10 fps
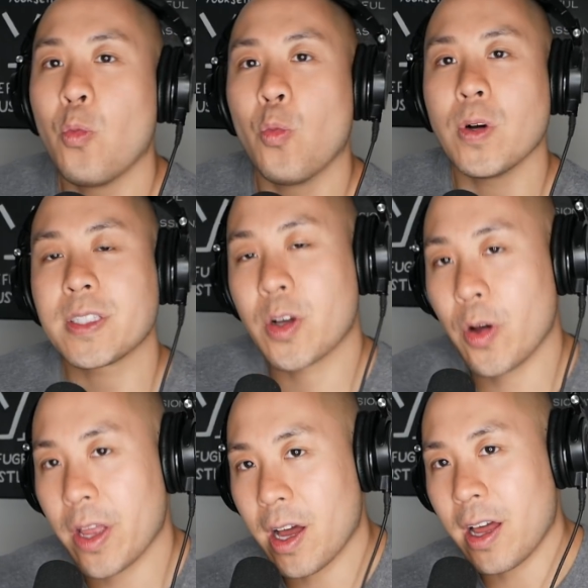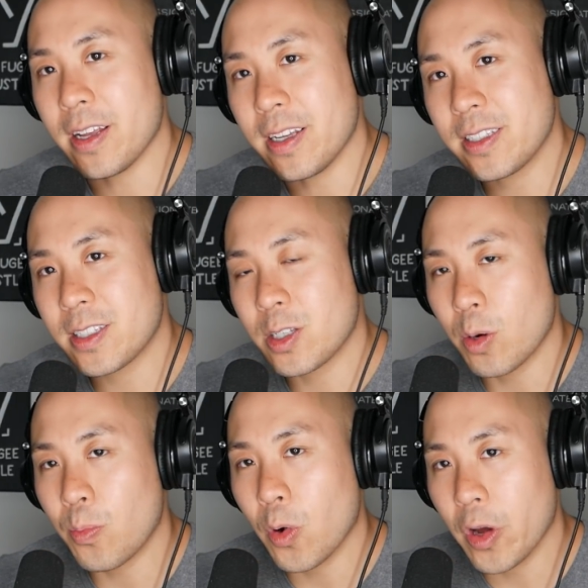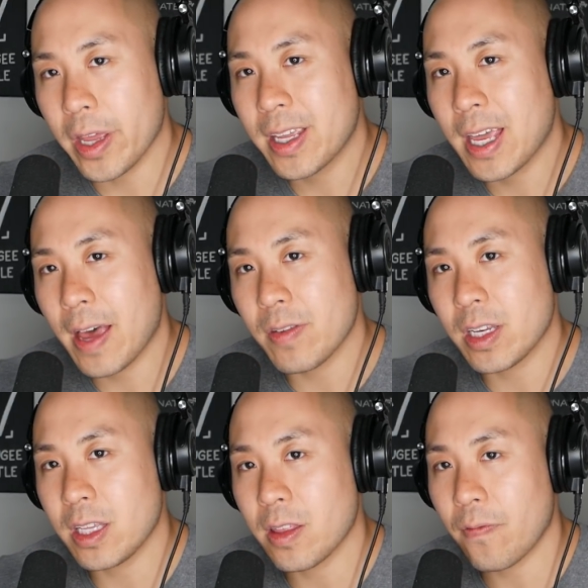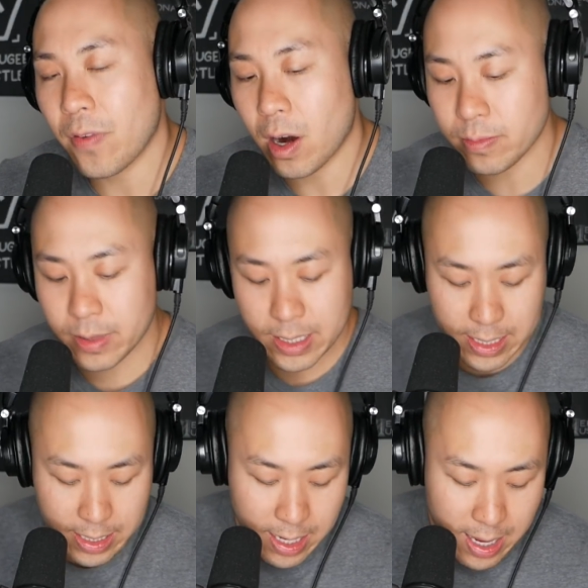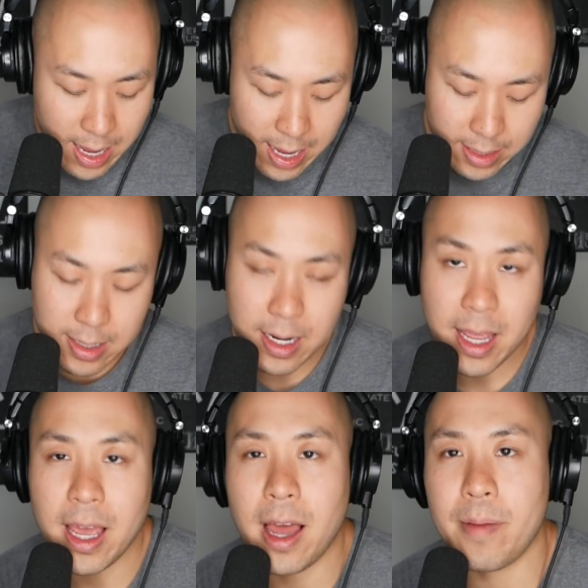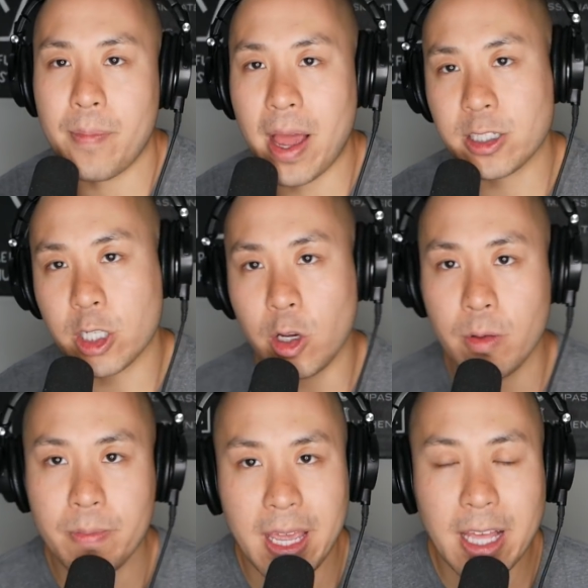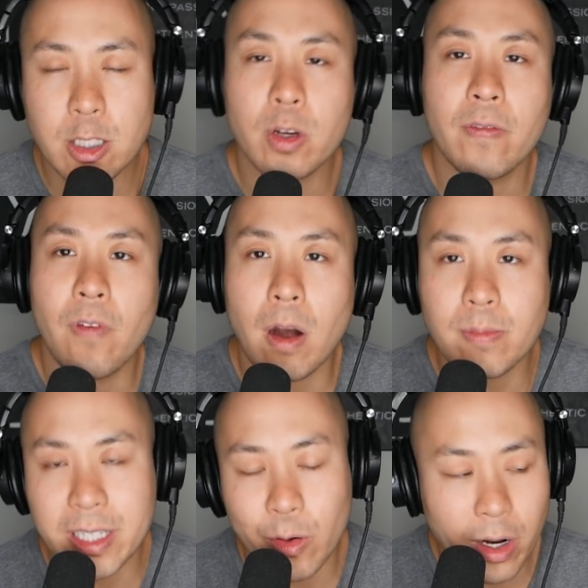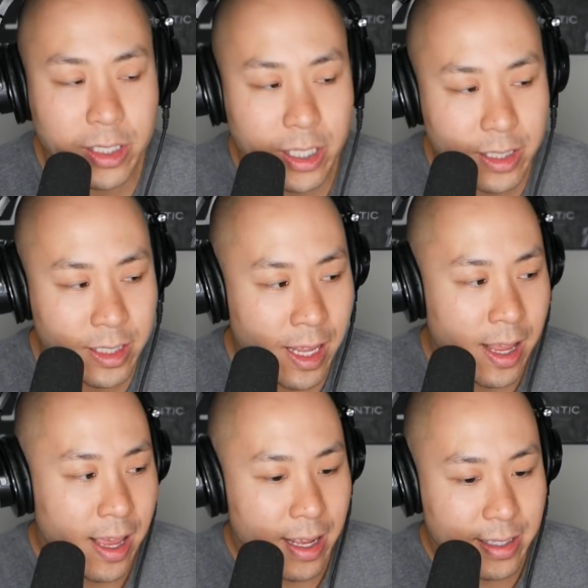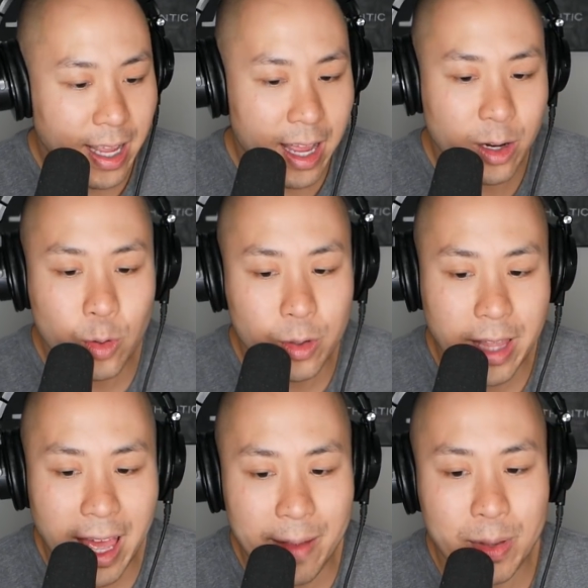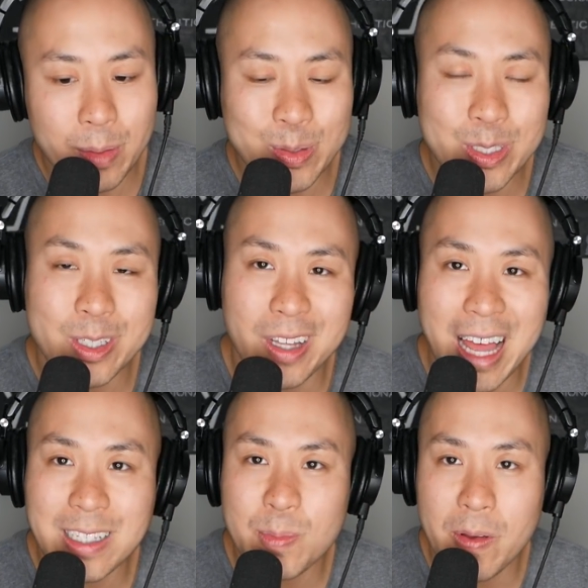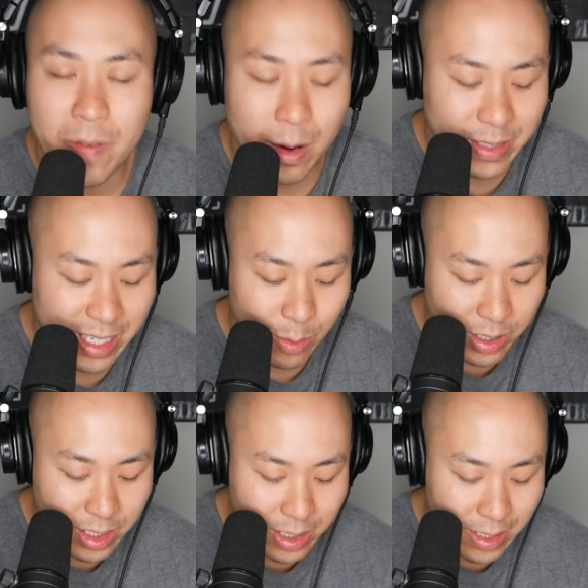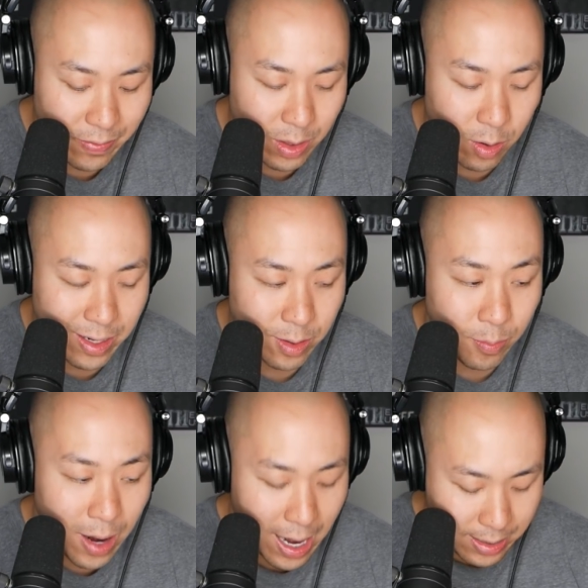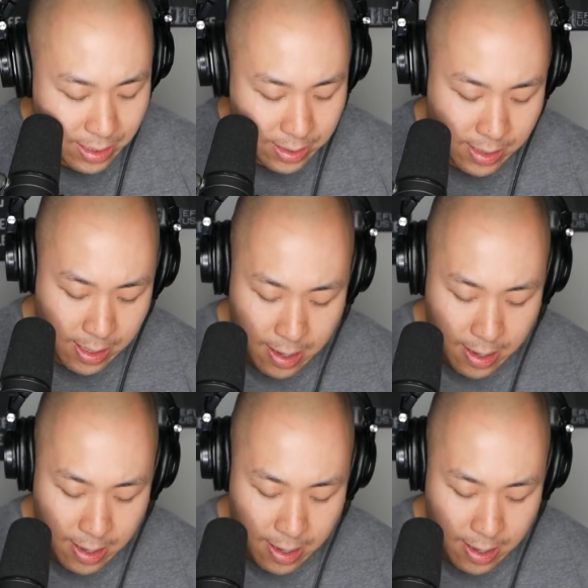What's going on? It's your boy Kevin Yee, the PharmD, and today I'm actually going to be answering pharmacy questions. It's kind of cool that people still ask me pharmacy questions even though I don't practice.